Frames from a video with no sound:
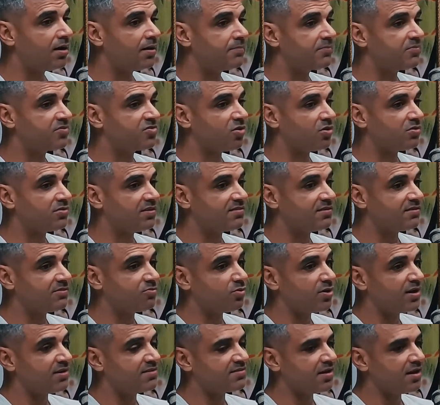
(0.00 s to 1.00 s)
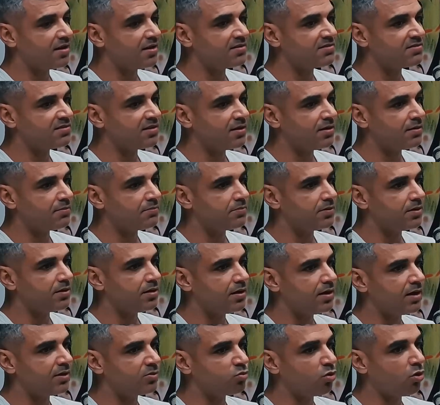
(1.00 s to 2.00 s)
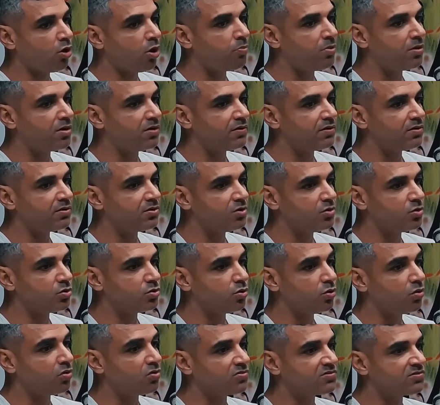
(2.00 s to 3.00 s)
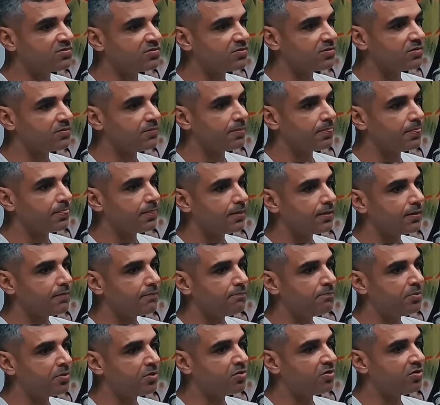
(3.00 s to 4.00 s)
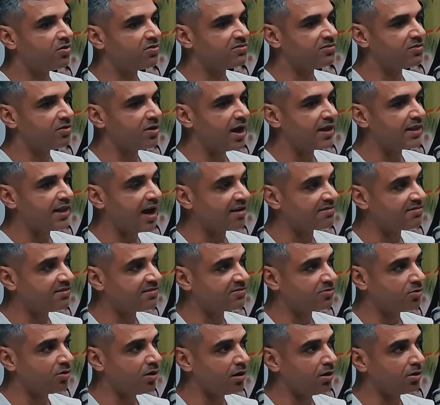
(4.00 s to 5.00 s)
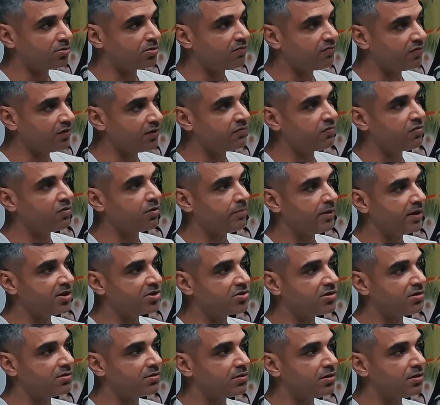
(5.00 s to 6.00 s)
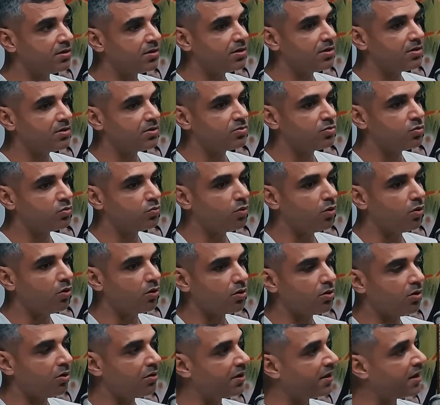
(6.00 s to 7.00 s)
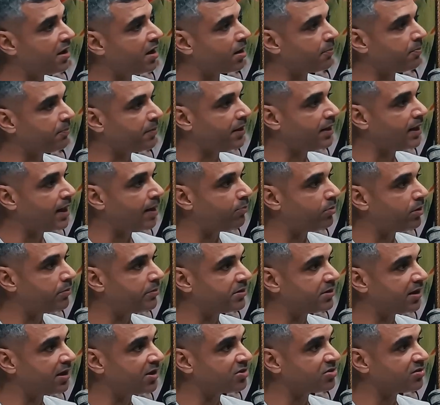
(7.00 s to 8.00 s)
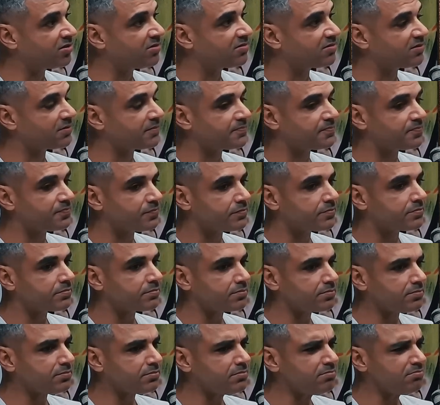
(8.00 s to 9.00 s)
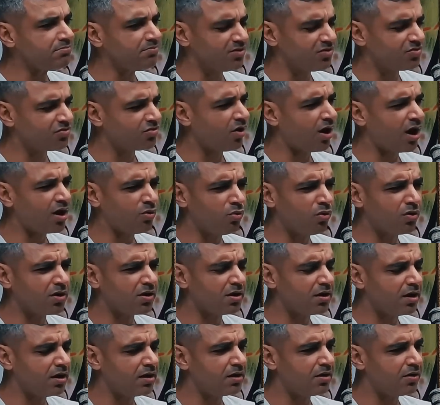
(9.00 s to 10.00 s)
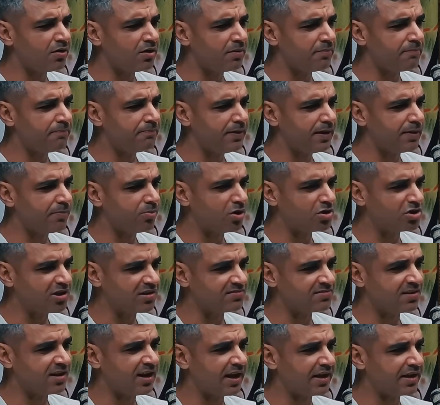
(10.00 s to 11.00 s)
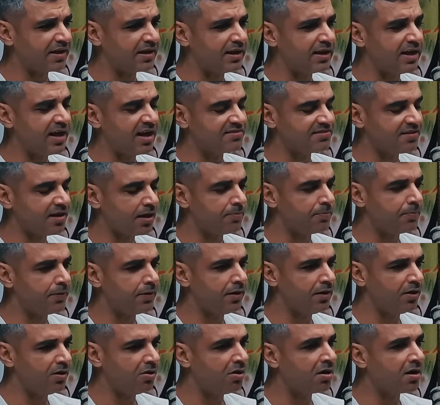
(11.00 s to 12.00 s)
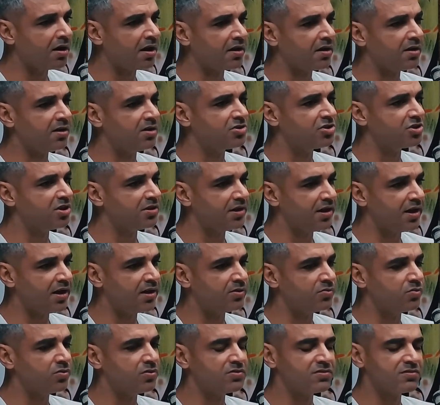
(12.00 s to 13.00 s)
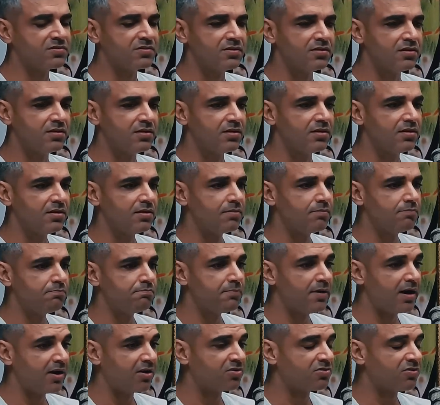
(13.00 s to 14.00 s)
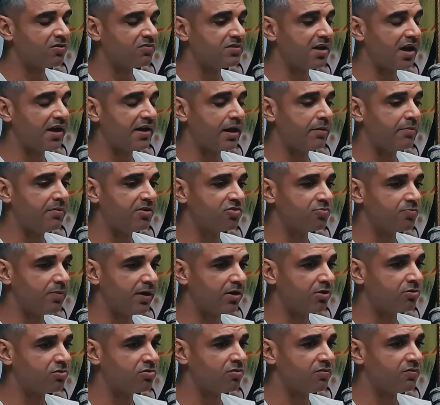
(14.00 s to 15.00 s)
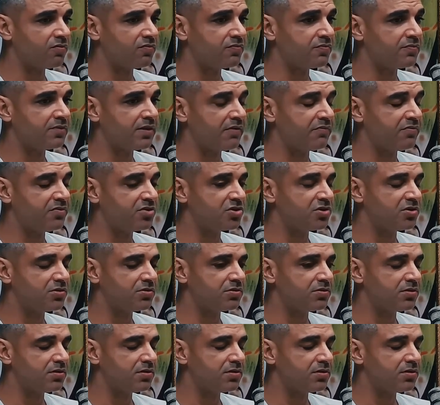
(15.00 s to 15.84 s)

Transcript: So this is it will open new doors because you had access to a lot of information to work on ERP implementations. So I work on a big projects like SAP, Oracle, JD Edwards, Microsoft Dynamics, Microsoft Navision,